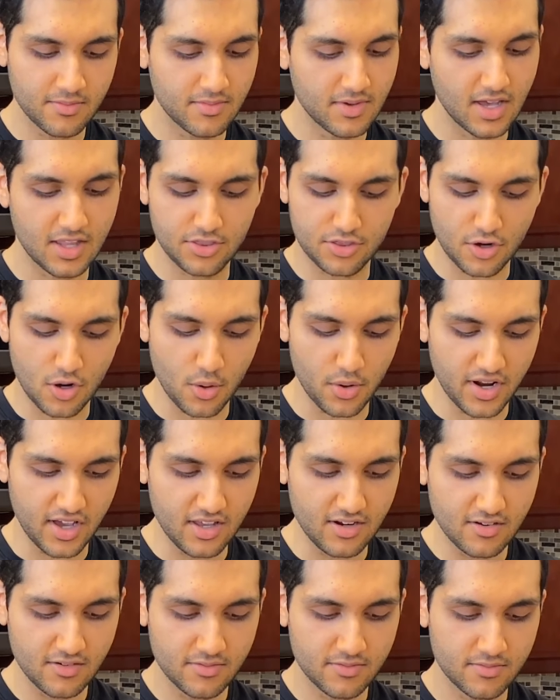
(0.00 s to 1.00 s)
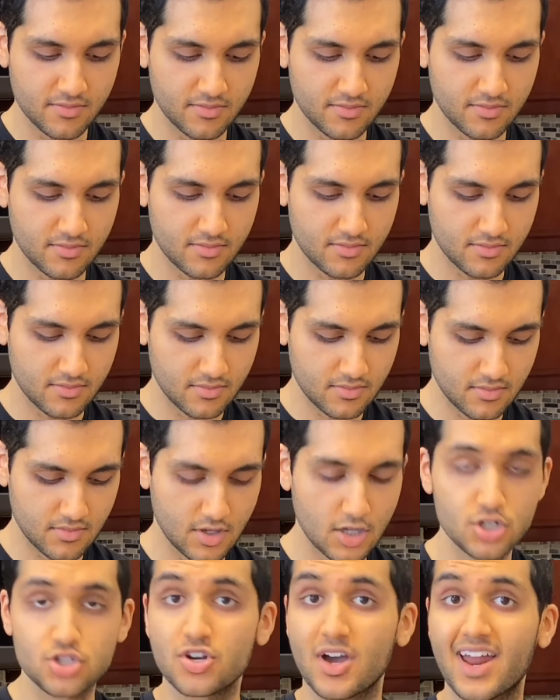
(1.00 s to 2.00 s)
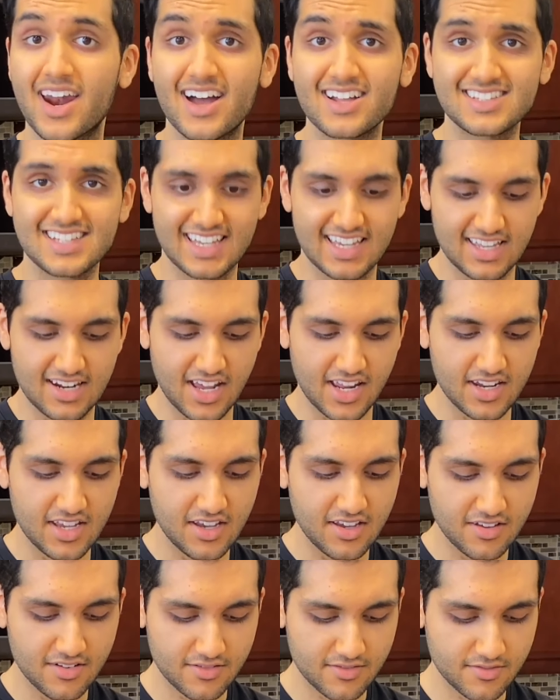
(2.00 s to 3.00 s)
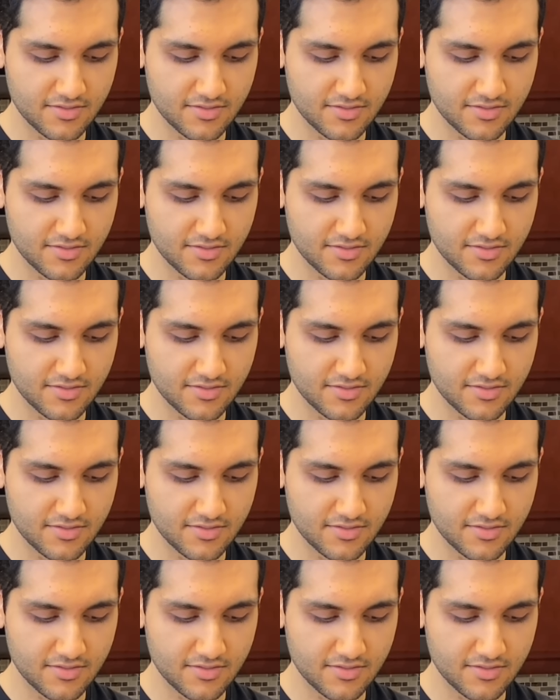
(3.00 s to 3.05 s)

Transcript: and throw it in. Try not to eat any.